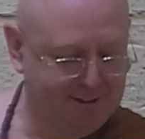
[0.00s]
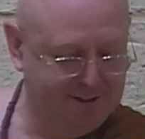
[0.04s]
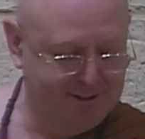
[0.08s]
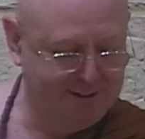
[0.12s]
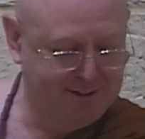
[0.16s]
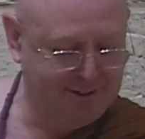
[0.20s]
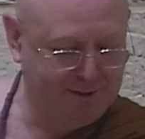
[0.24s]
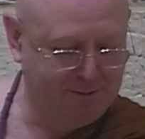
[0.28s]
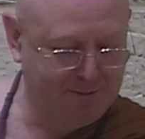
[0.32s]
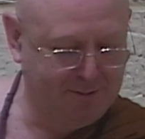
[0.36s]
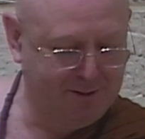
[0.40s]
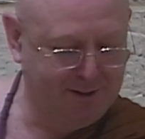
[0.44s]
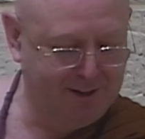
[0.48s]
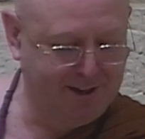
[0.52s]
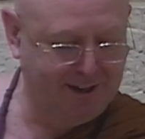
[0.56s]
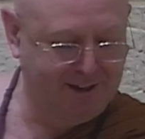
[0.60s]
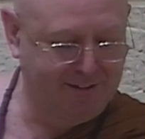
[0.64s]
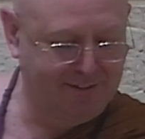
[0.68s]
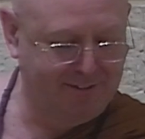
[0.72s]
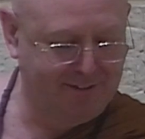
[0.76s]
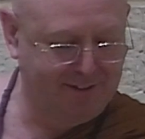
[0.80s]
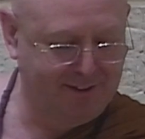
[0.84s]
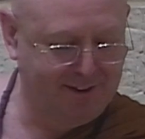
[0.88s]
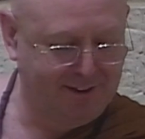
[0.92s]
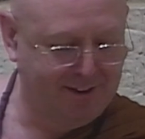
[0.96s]

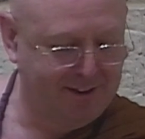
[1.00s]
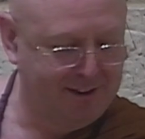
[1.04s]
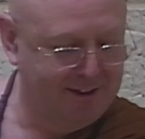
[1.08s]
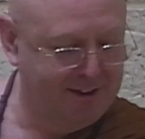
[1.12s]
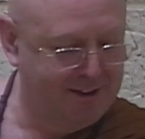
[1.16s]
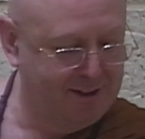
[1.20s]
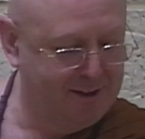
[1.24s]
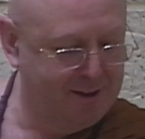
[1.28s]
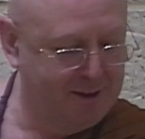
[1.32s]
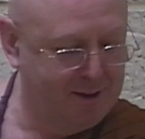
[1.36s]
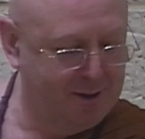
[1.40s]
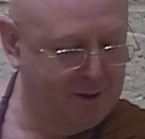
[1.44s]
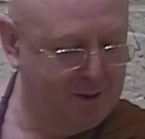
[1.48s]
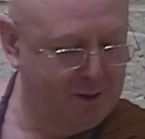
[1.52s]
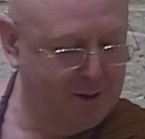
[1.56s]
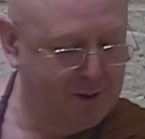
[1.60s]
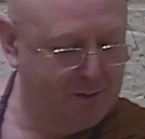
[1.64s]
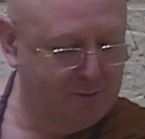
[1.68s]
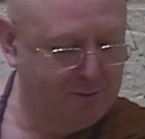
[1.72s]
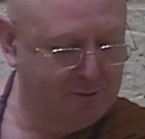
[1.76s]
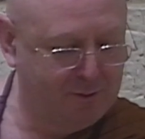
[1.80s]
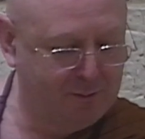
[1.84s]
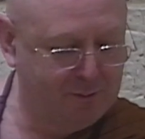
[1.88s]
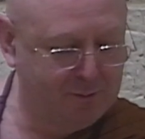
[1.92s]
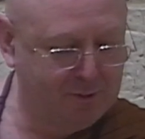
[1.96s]
Whatever.
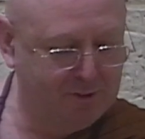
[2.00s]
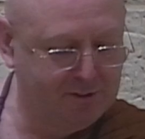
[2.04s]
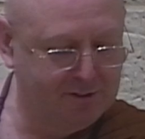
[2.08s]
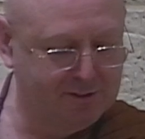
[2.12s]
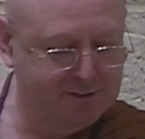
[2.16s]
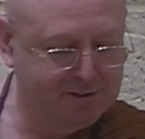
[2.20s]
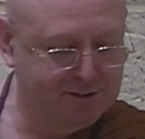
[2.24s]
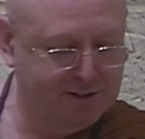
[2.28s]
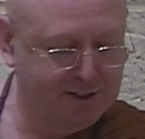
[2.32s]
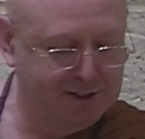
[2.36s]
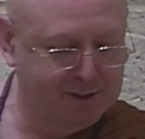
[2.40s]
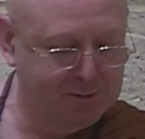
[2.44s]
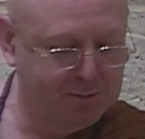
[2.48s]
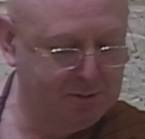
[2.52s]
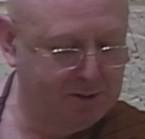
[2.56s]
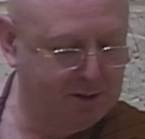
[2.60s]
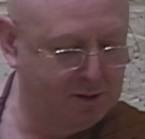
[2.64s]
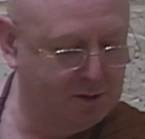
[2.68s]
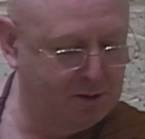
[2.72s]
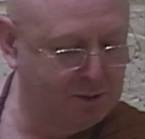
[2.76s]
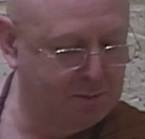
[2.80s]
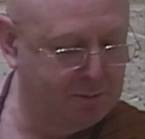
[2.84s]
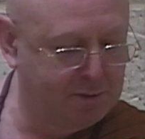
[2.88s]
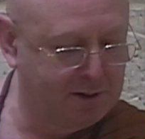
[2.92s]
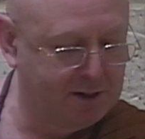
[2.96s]
From neuroscience we know
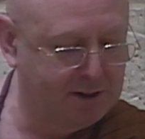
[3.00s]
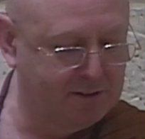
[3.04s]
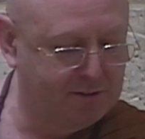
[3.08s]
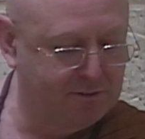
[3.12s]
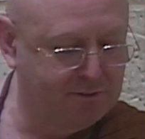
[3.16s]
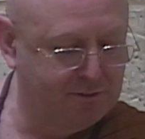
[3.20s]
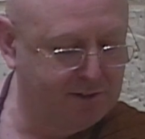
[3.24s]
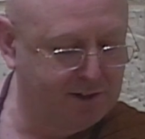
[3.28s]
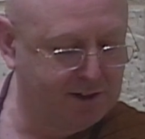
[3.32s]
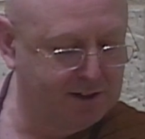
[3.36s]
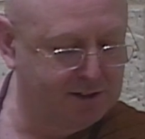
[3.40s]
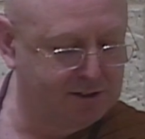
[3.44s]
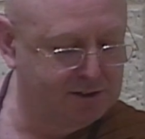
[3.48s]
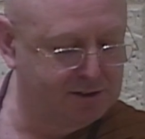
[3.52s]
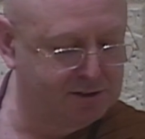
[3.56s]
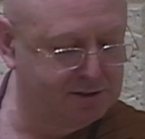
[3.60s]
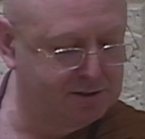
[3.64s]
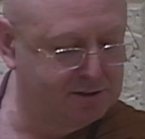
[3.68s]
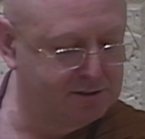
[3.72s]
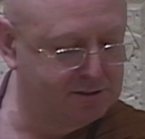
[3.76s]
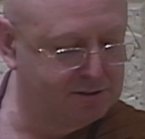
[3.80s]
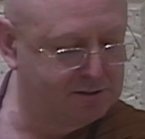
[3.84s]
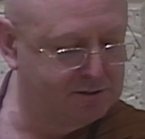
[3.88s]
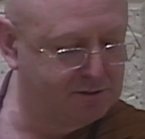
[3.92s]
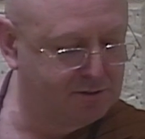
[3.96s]
about the
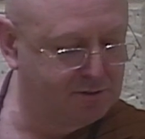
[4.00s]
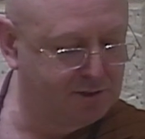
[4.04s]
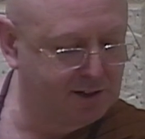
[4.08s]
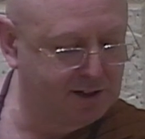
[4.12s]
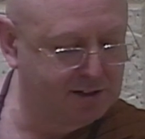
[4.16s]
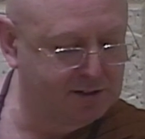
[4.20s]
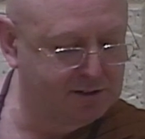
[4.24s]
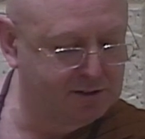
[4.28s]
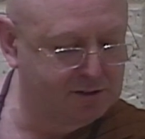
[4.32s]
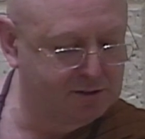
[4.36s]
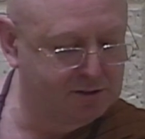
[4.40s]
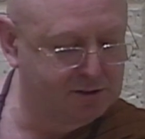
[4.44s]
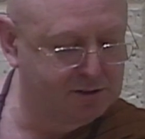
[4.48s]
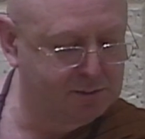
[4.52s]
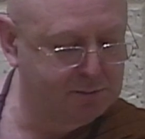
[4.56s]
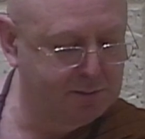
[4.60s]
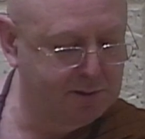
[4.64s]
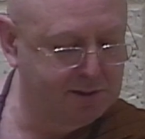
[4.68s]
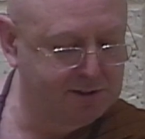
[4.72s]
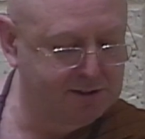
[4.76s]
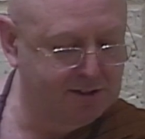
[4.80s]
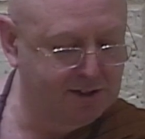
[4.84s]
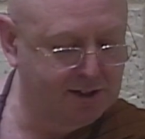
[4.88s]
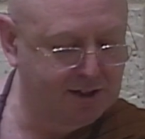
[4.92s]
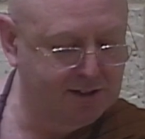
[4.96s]
functional
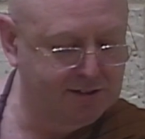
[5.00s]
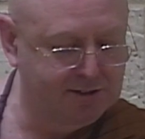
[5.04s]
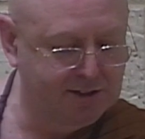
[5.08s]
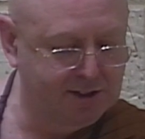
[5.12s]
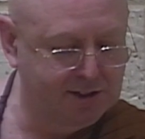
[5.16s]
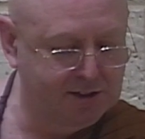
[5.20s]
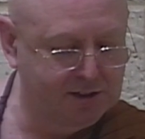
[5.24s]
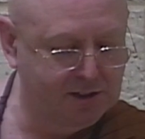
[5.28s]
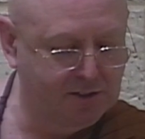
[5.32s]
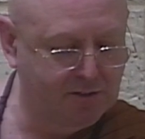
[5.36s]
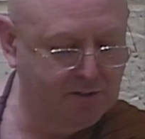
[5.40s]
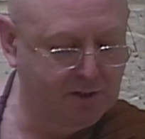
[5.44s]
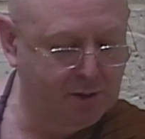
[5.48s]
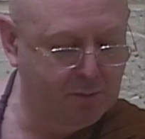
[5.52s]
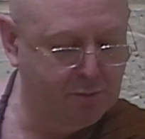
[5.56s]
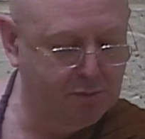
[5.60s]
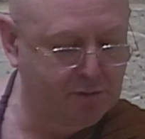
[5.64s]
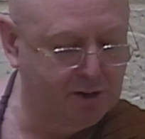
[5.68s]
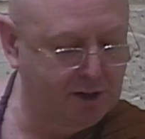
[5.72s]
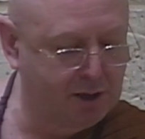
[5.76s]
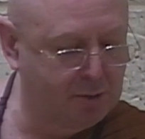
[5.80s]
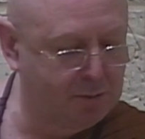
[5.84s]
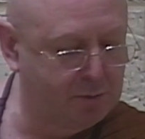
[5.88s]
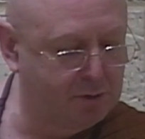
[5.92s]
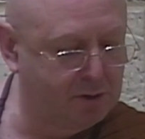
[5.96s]
specialization of our
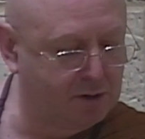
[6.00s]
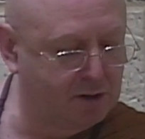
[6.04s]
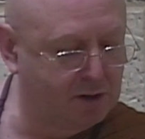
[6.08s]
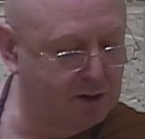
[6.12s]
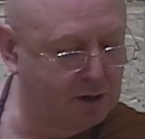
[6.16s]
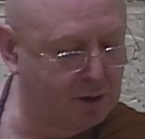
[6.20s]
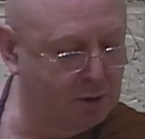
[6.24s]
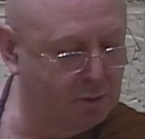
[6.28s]
brain, but no